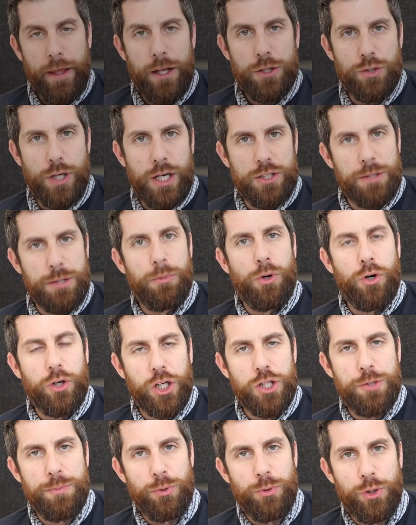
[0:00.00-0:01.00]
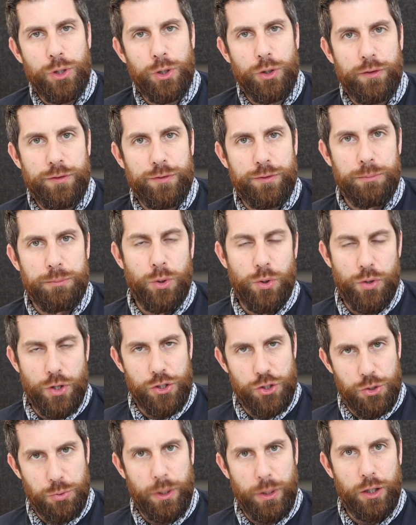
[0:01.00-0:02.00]
So as a mortgage broker of more
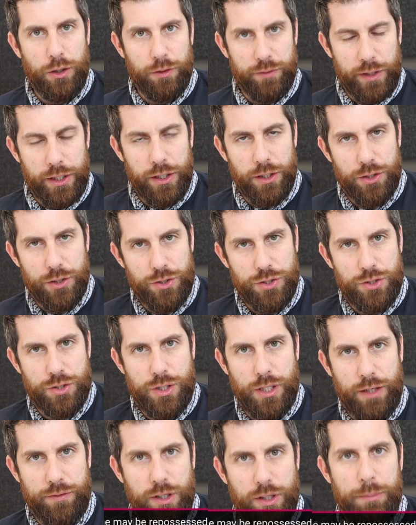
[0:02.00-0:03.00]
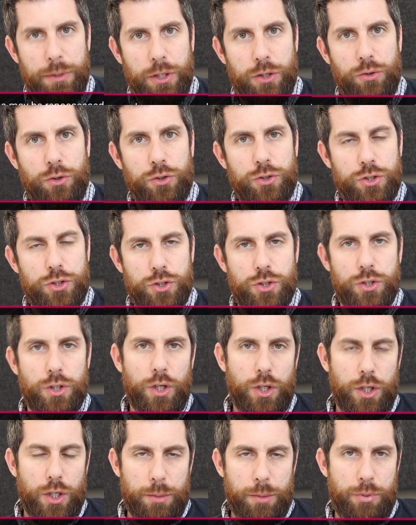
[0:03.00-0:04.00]
than 12 years, I've come across
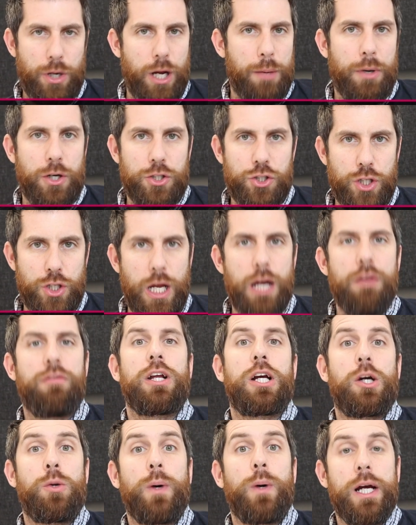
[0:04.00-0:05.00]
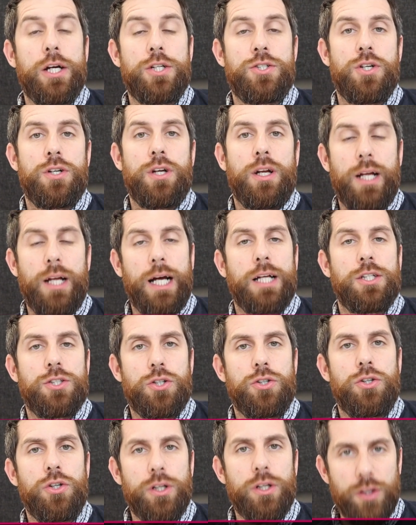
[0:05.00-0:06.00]
pretty much every question and
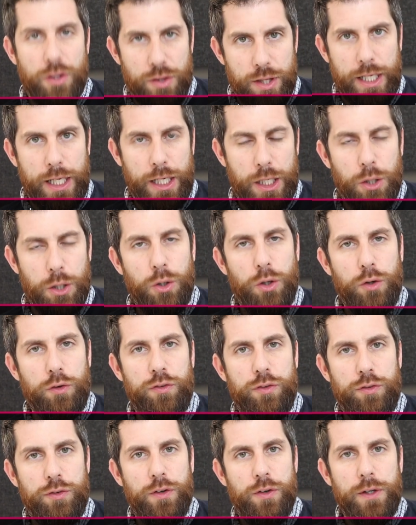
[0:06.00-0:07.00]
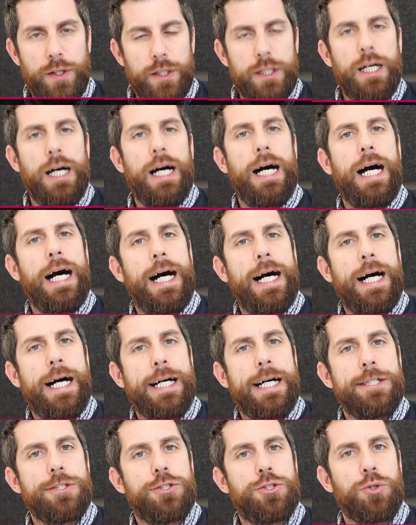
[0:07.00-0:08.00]
answer you can think of.
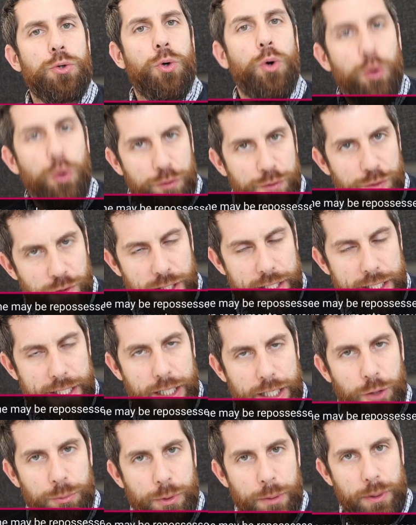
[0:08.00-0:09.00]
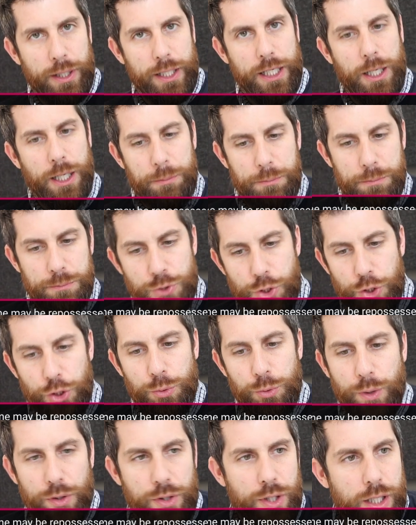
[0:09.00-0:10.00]
So hopefully I'll be able to come to
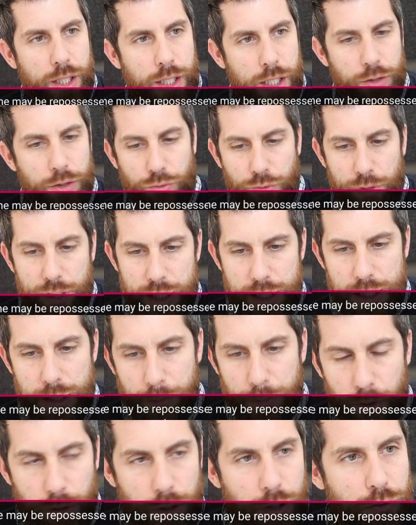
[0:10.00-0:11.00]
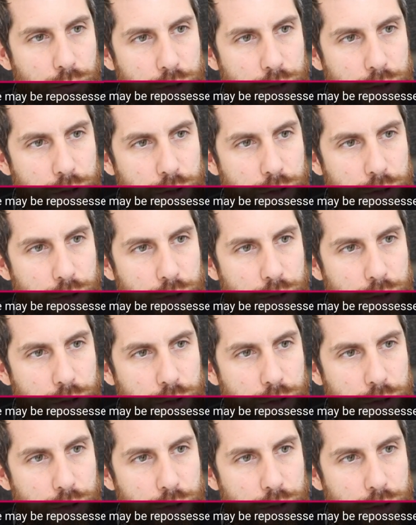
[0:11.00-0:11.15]
you with a reasonable